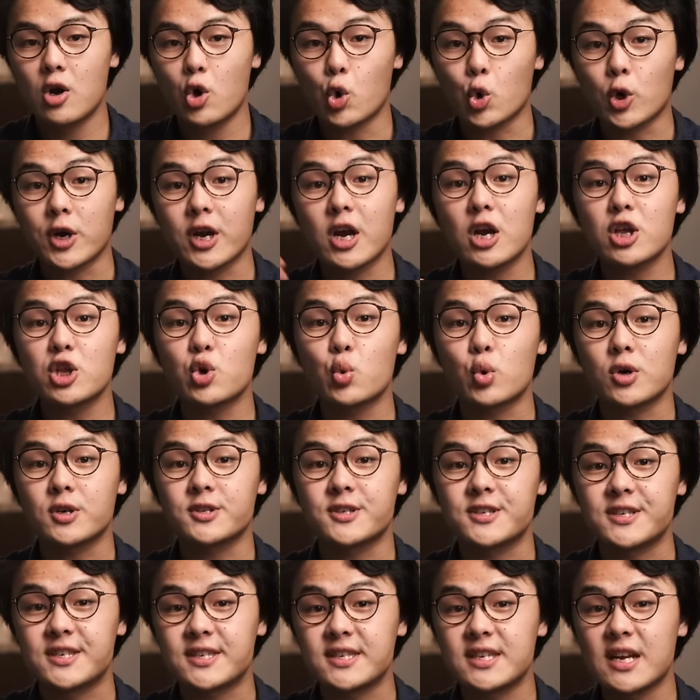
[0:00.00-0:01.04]
Or in other
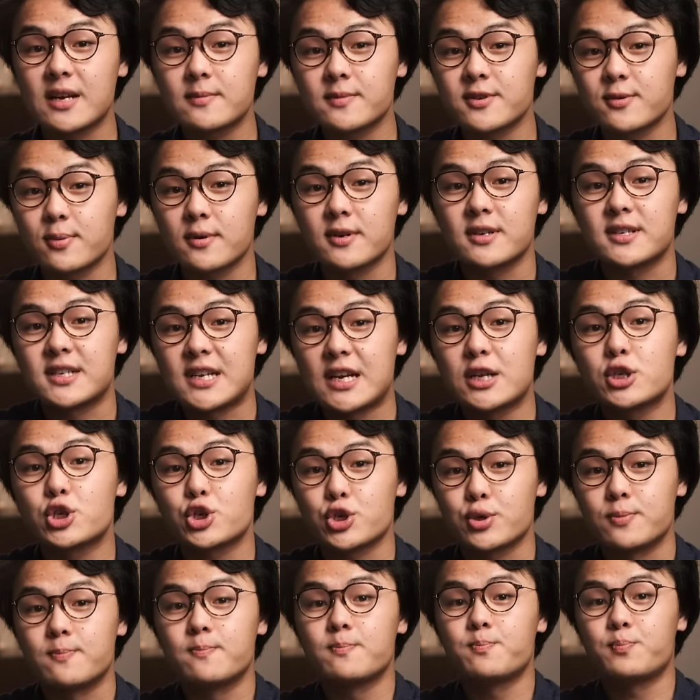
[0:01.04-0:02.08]
words, it stems from the
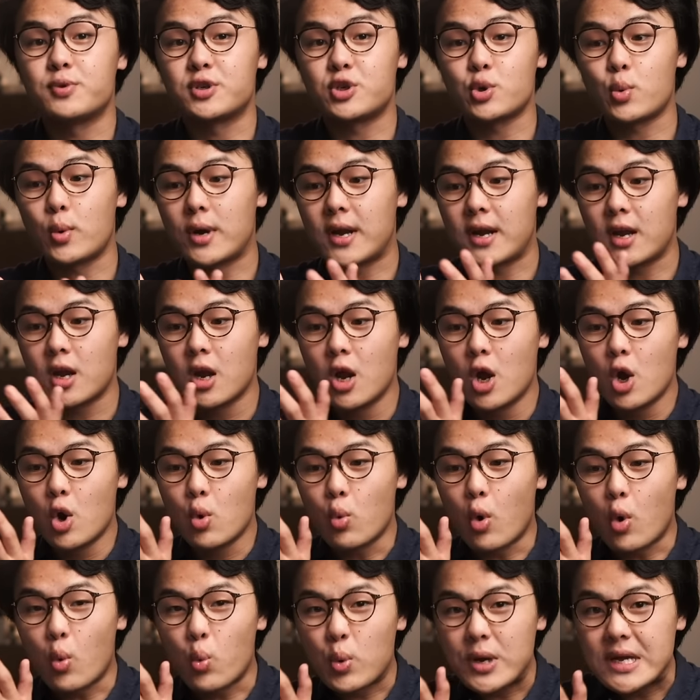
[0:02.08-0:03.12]
tension between
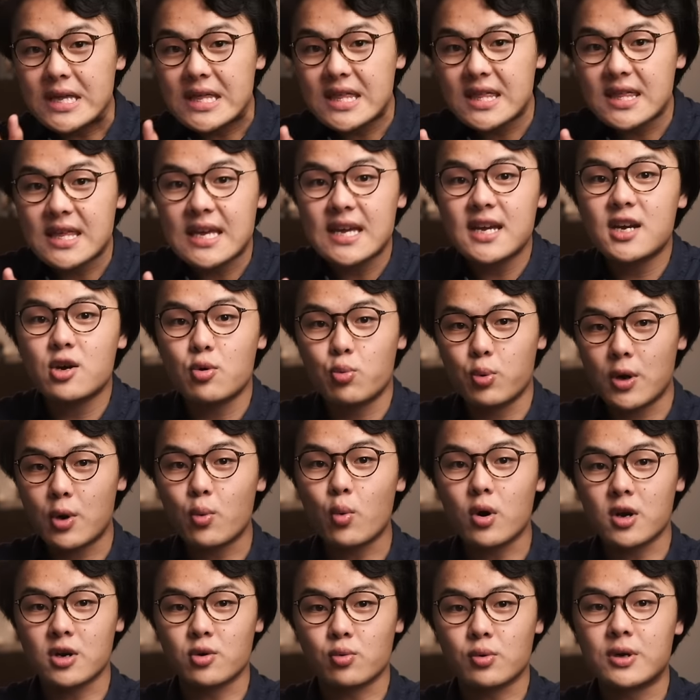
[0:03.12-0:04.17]
what we think we
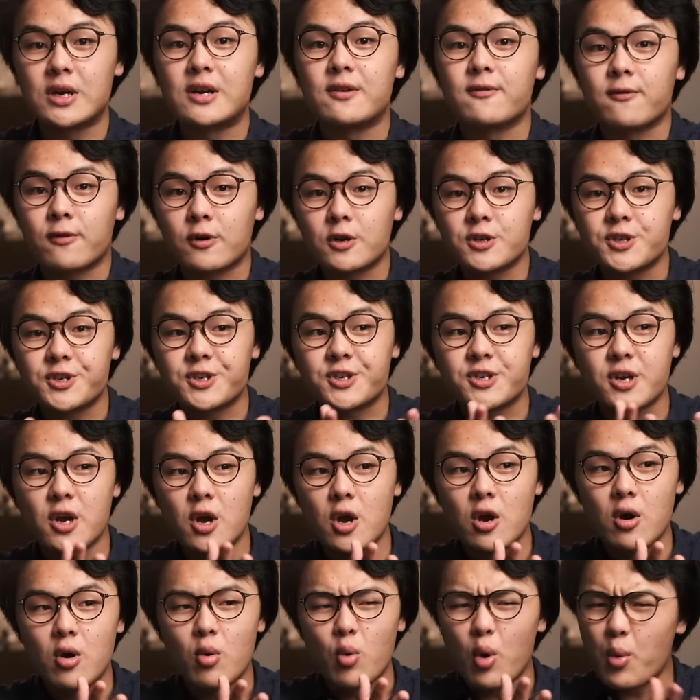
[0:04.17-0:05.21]
want to read versus
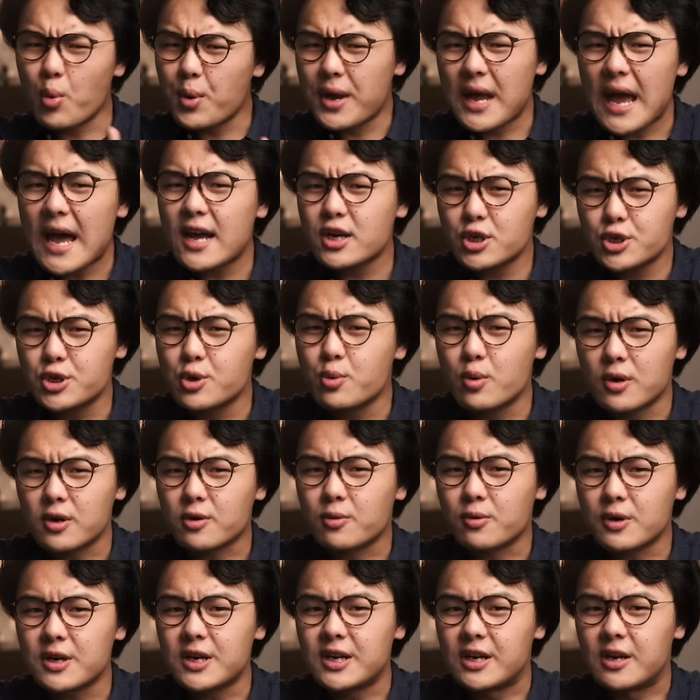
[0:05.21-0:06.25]
what we actually want to
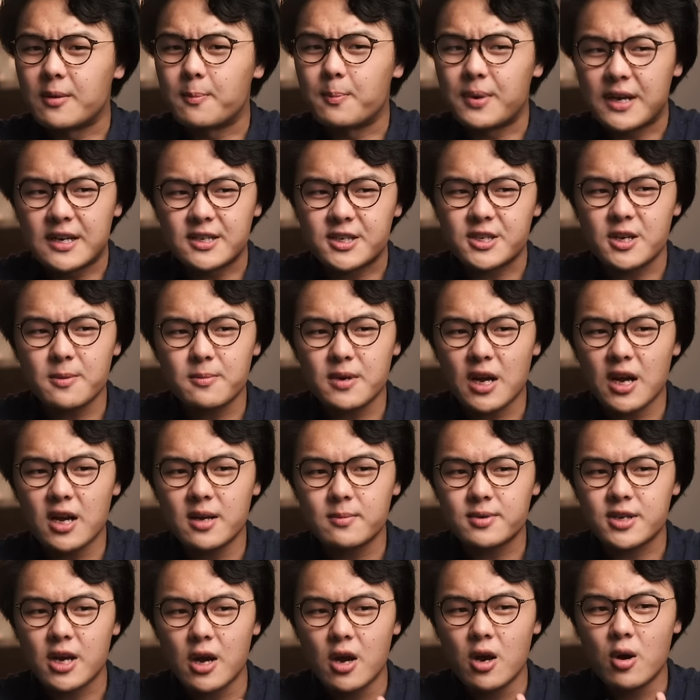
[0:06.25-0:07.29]
read. Because
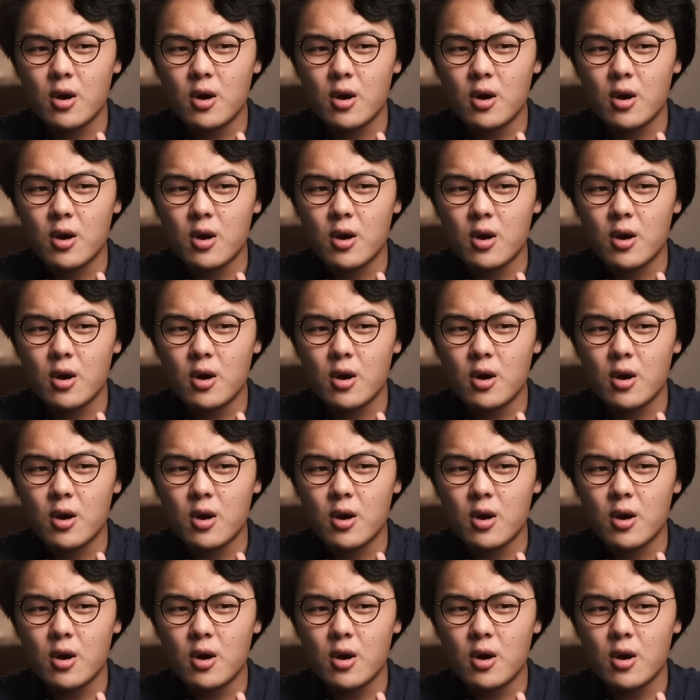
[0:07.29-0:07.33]
sometimes